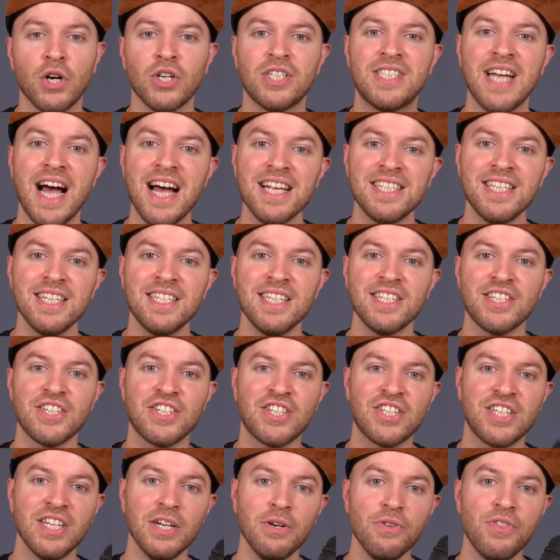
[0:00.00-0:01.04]
audacity to
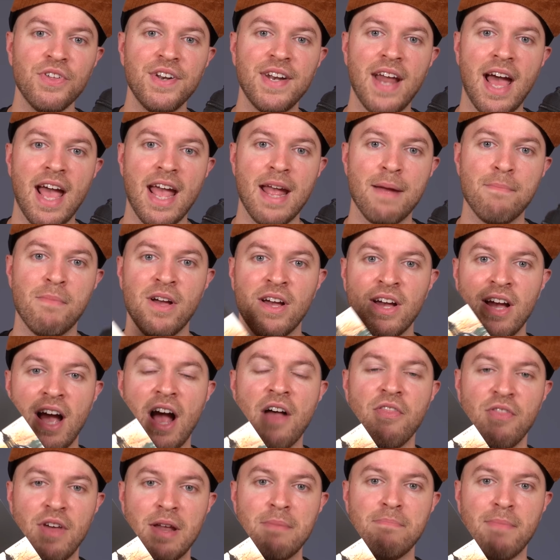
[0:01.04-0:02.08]
steal the name
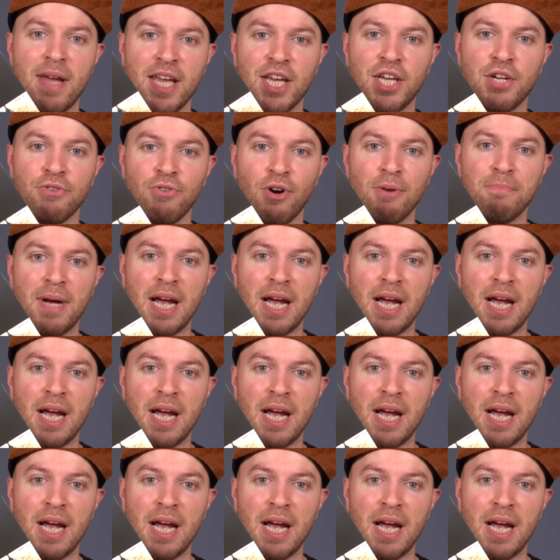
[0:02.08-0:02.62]
and then make your own